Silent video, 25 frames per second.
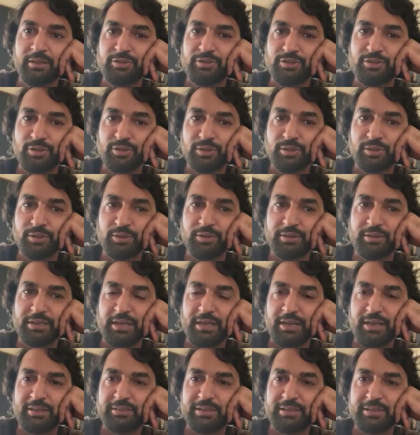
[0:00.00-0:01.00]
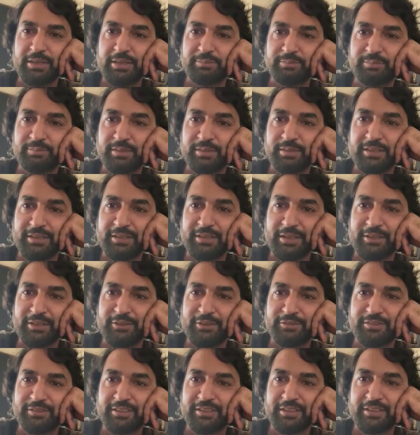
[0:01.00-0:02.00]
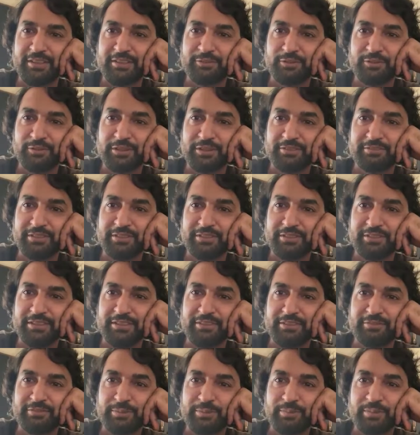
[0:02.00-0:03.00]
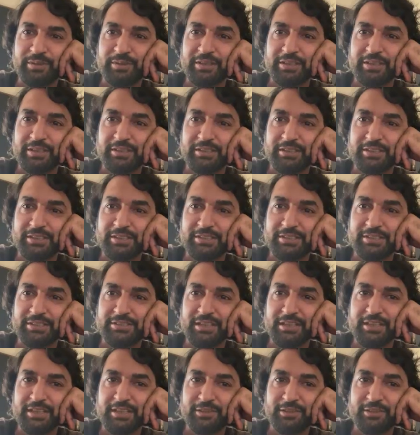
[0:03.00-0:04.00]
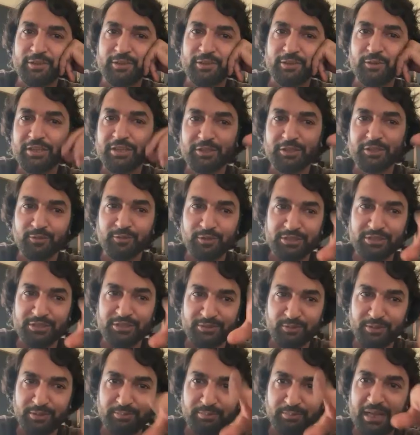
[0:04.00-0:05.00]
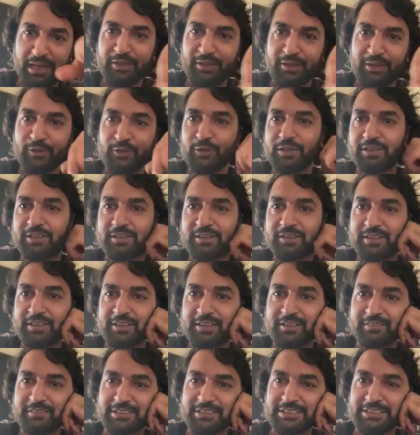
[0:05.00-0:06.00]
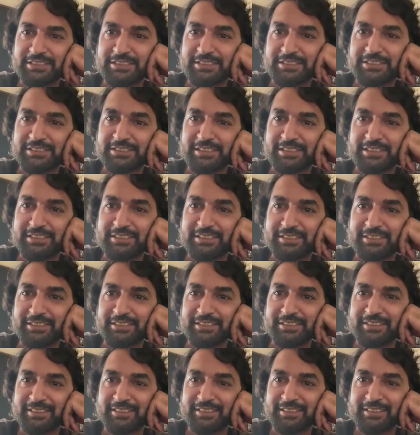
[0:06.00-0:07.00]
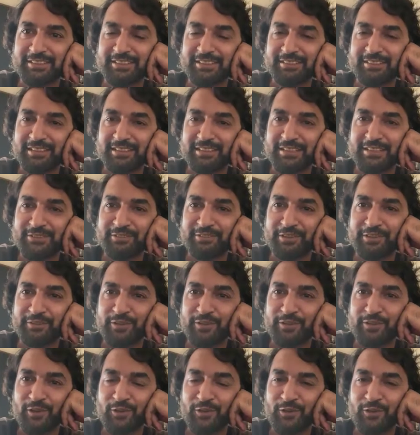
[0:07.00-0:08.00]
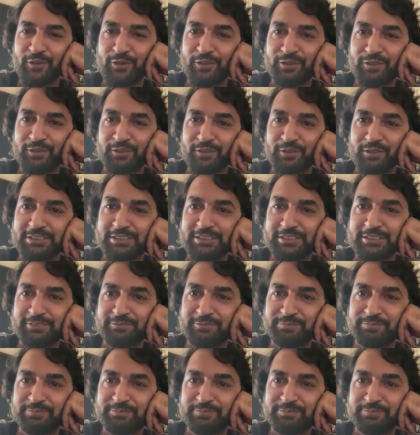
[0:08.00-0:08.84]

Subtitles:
So it had that kind of an artwork where everybody is like looking towards one black hole, which is in center. That's where we all go once.